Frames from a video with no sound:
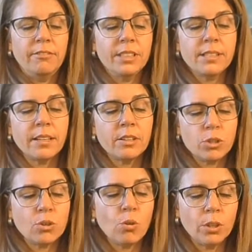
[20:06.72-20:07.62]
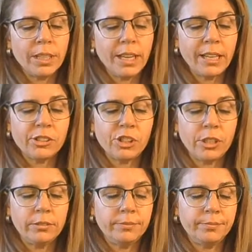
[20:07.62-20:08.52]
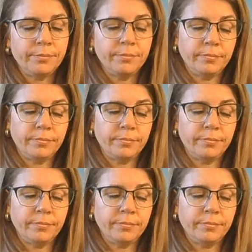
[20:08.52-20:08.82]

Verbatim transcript: feels like a soul connection.